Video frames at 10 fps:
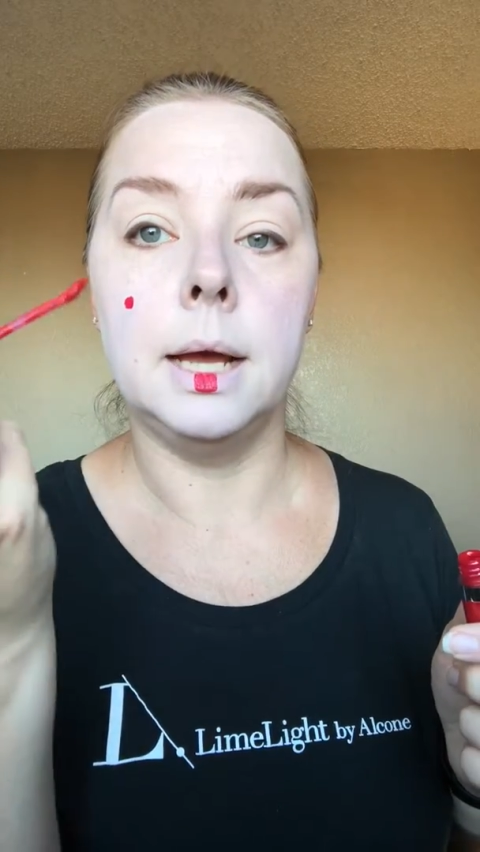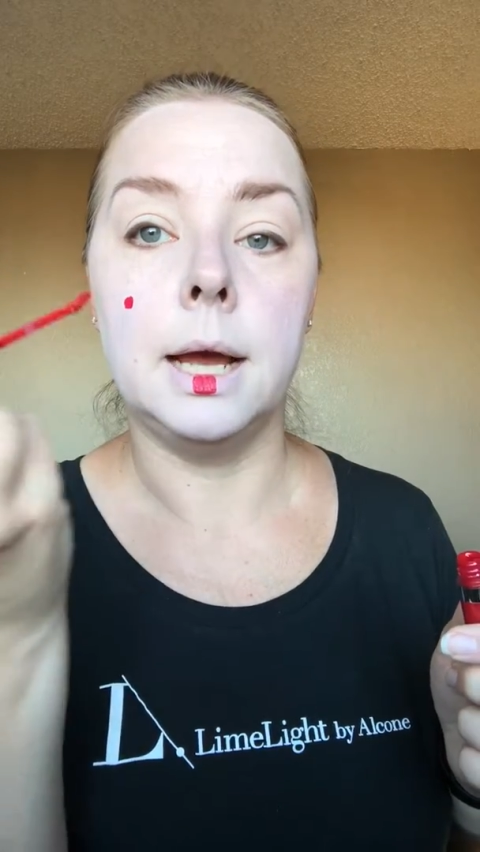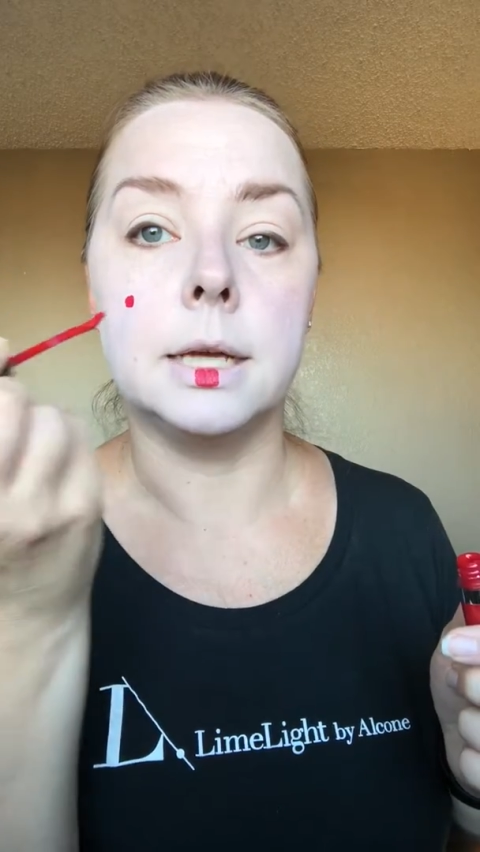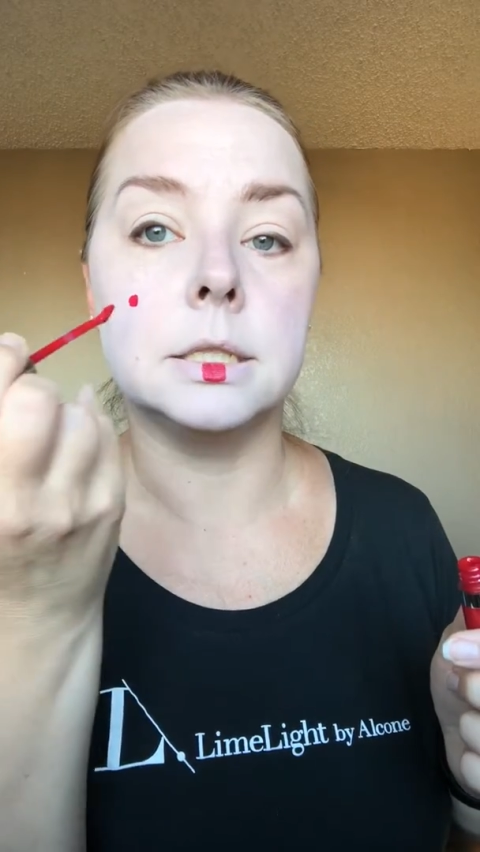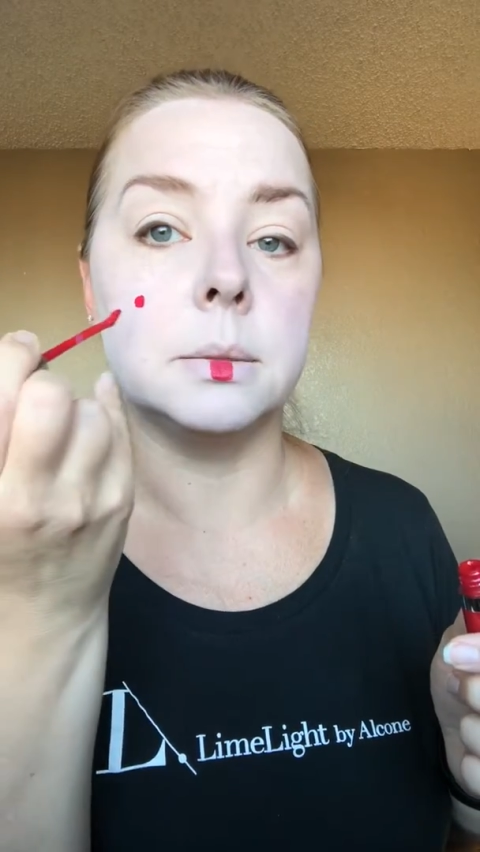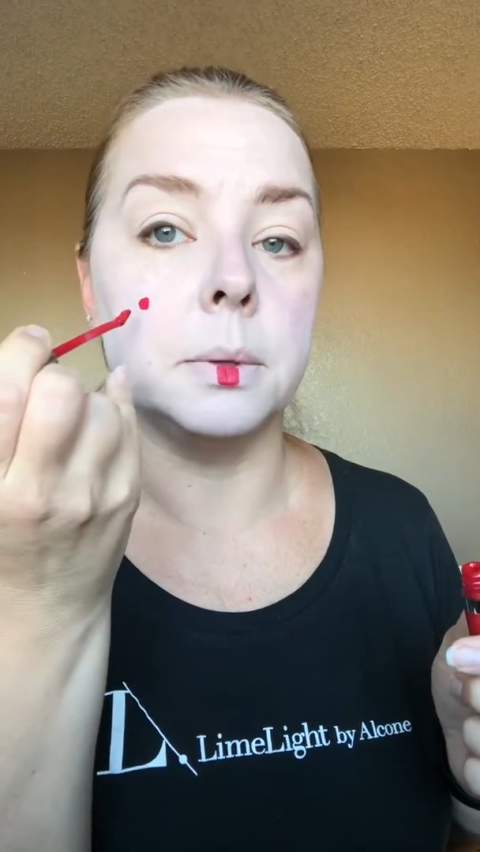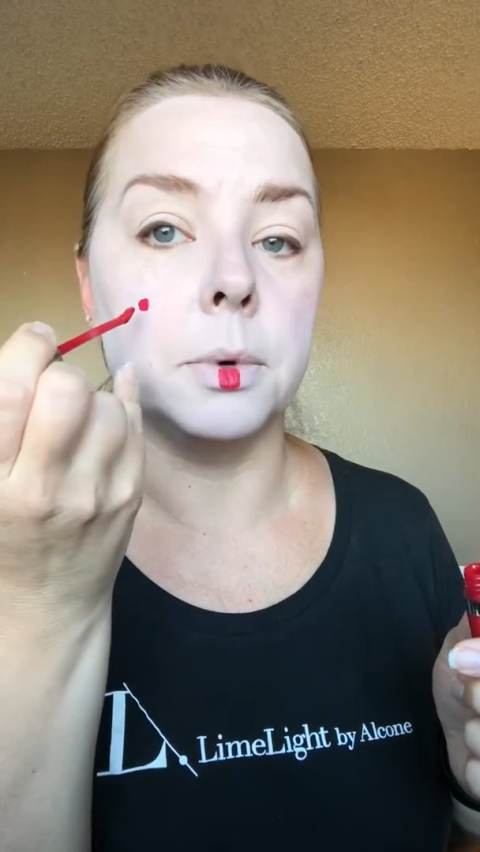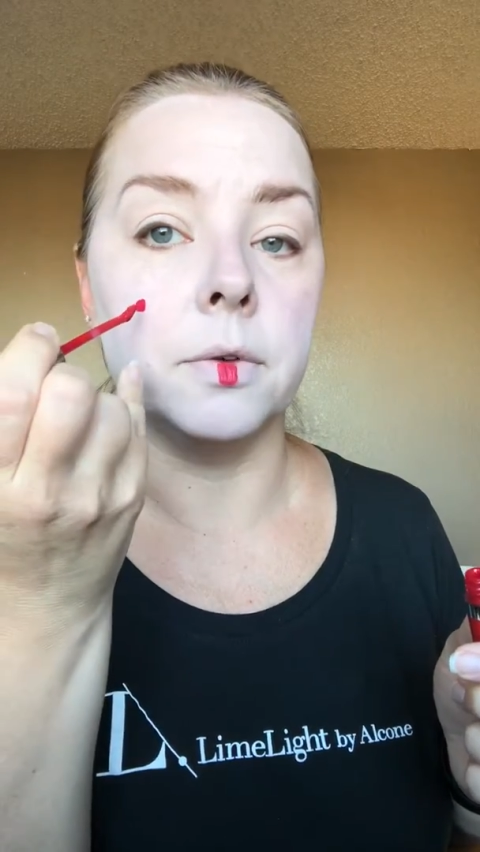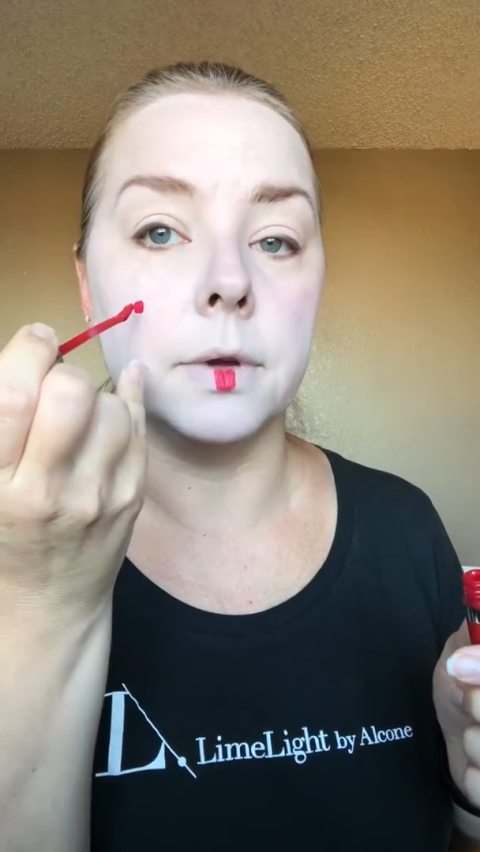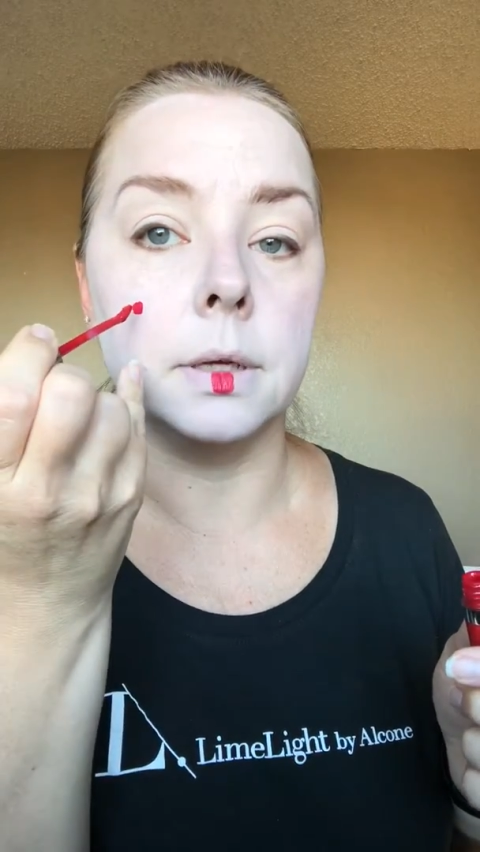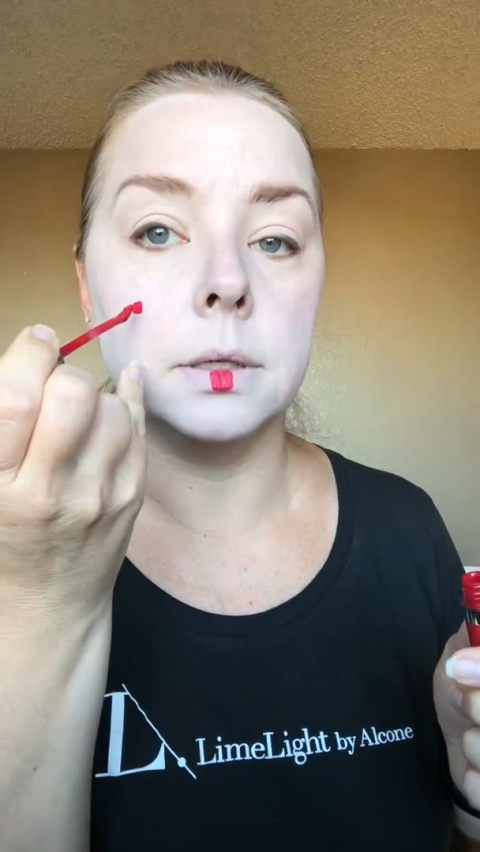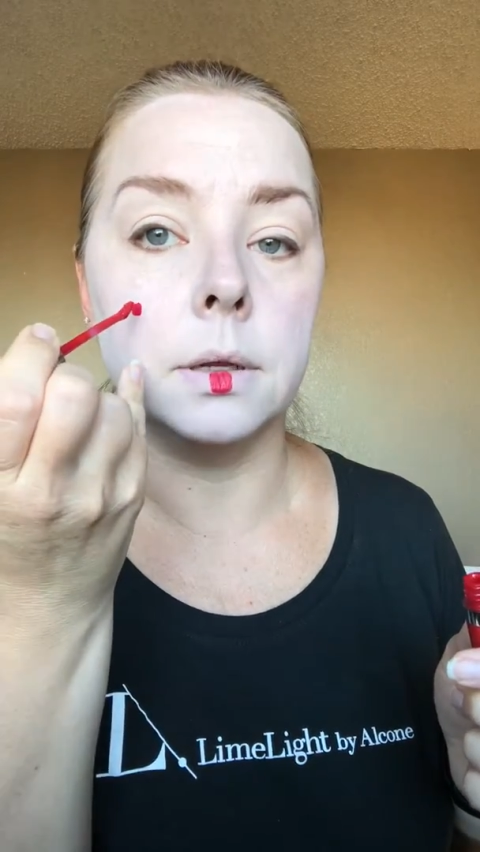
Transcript: has to be perfect,